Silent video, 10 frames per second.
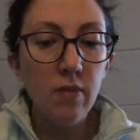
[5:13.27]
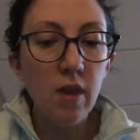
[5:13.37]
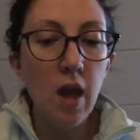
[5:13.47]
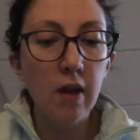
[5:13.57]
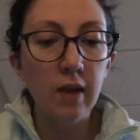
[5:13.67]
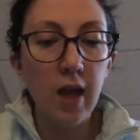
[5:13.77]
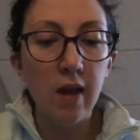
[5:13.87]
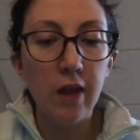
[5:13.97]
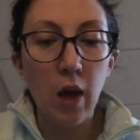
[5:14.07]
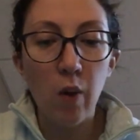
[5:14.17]
At
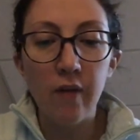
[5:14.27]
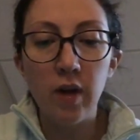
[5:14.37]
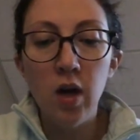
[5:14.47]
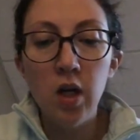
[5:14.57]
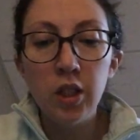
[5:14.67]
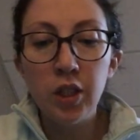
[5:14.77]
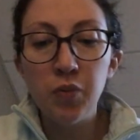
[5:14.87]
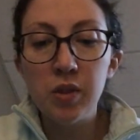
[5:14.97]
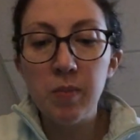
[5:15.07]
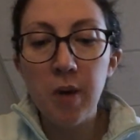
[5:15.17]
length, however, she
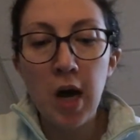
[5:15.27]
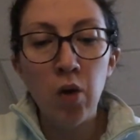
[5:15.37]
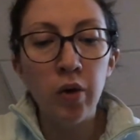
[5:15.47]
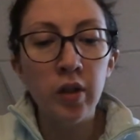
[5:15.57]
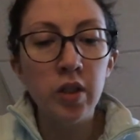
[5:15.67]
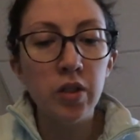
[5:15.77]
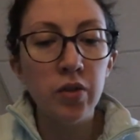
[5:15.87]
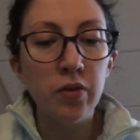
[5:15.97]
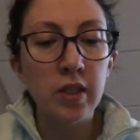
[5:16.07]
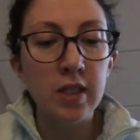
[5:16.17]
was empowered
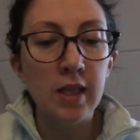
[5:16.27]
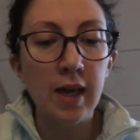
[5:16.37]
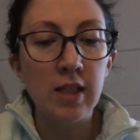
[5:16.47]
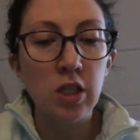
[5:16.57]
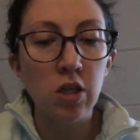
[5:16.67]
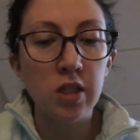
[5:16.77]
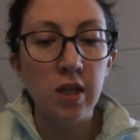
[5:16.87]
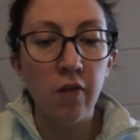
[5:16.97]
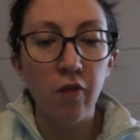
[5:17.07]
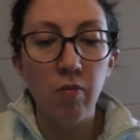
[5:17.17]
to disengage
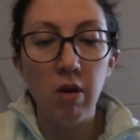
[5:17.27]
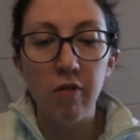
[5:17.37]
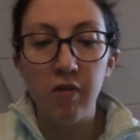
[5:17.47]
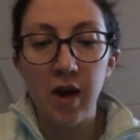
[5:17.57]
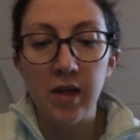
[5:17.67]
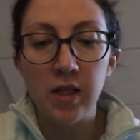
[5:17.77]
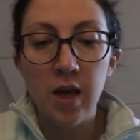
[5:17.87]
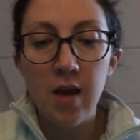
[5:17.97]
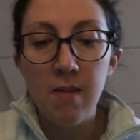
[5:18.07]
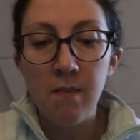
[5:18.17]
herself from her friend
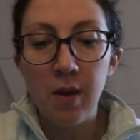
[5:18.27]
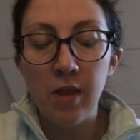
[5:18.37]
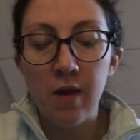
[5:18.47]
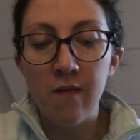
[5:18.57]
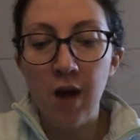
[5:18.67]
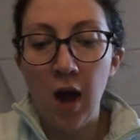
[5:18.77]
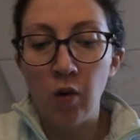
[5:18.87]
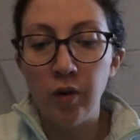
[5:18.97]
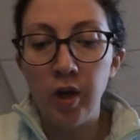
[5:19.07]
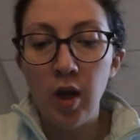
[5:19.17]
by the
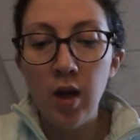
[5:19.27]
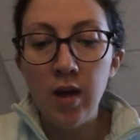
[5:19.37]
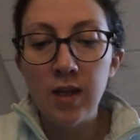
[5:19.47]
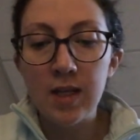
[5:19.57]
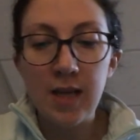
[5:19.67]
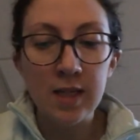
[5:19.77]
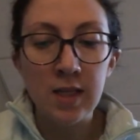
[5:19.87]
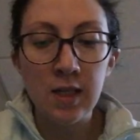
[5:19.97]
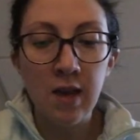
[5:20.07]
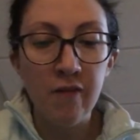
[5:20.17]
avowed
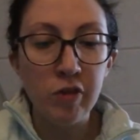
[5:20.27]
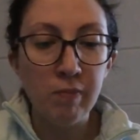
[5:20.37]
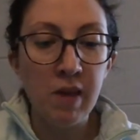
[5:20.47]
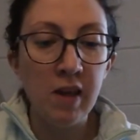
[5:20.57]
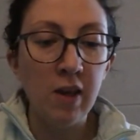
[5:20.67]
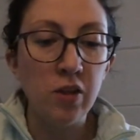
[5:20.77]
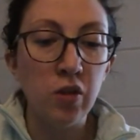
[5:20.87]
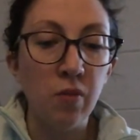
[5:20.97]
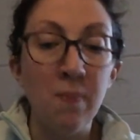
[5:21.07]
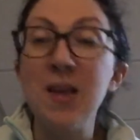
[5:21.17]
necessity of speaking
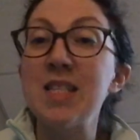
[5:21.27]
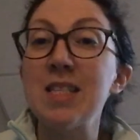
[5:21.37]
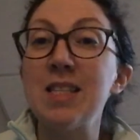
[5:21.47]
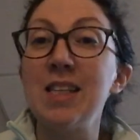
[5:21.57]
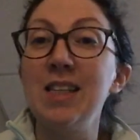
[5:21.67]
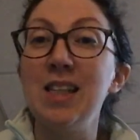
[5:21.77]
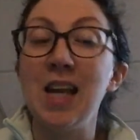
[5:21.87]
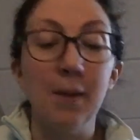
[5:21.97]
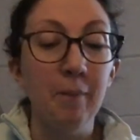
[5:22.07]
to Miss Tilney,